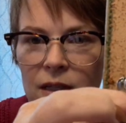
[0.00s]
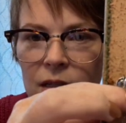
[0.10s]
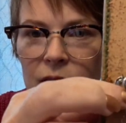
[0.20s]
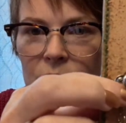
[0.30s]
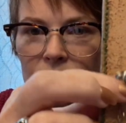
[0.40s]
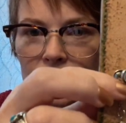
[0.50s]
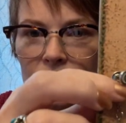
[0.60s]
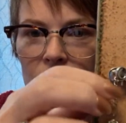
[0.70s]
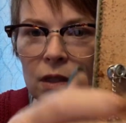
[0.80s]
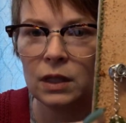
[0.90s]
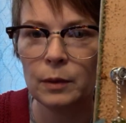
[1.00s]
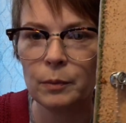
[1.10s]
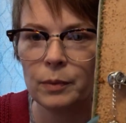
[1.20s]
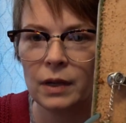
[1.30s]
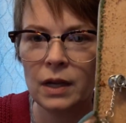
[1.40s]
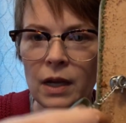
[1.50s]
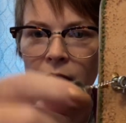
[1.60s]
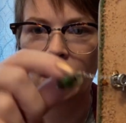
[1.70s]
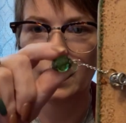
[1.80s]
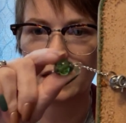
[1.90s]
a little clip,
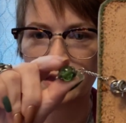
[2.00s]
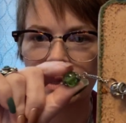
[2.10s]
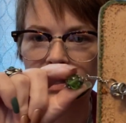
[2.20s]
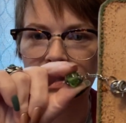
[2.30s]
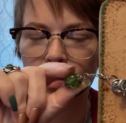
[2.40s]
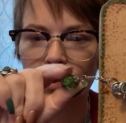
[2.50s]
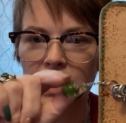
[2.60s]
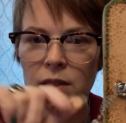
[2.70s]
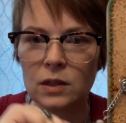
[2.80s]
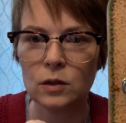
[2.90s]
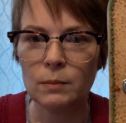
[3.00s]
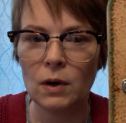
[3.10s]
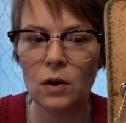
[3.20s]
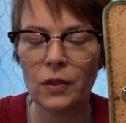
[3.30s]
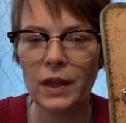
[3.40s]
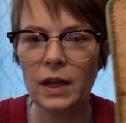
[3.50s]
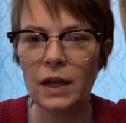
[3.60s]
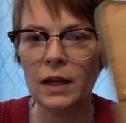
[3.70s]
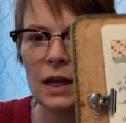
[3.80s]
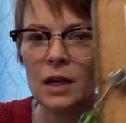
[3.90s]
and then this green little ball
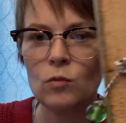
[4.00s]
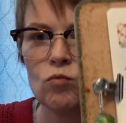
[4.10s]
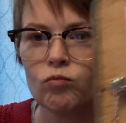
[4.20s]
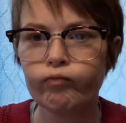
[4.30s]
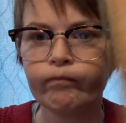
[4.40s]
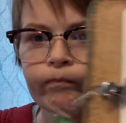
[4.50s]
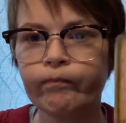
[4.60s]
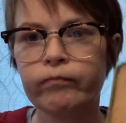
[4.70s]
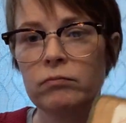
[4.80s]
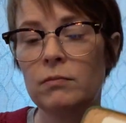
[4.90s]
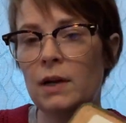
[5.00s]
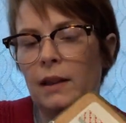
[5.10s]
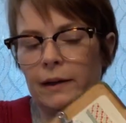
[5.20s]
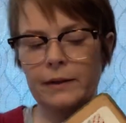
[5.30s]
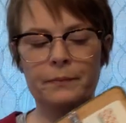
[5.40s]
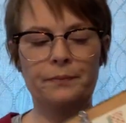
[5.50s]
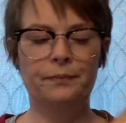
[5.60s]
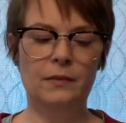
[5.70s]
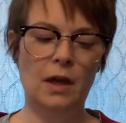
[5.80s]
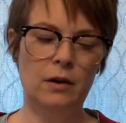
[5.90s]
thing, and I like it.
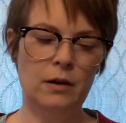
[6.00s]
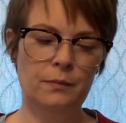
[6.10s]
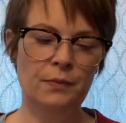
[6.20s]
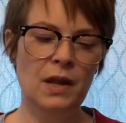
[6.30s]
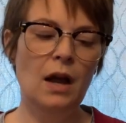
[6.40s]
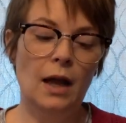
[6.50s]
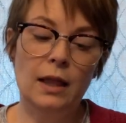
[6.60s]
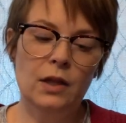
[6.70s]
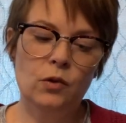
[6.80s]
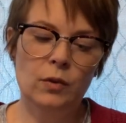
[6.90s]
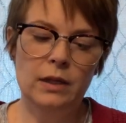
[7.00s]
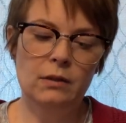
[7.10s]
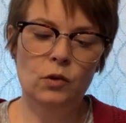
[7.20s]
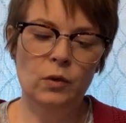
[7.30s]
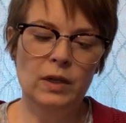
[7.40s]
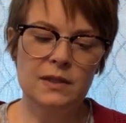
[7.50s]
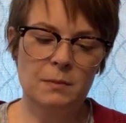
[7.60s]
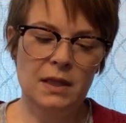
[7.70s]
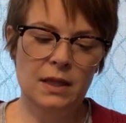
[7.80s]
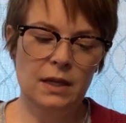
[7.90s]
I don't know. I like green. Green's
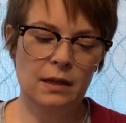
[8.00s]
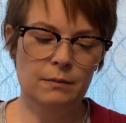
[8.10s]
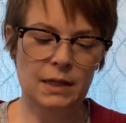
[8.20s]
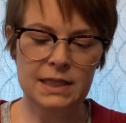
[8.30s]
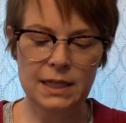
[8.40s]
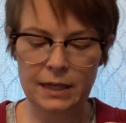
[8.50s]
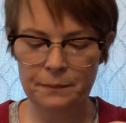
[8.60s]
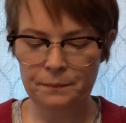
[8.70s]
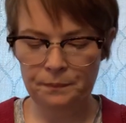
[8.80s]
my thing. I dig it.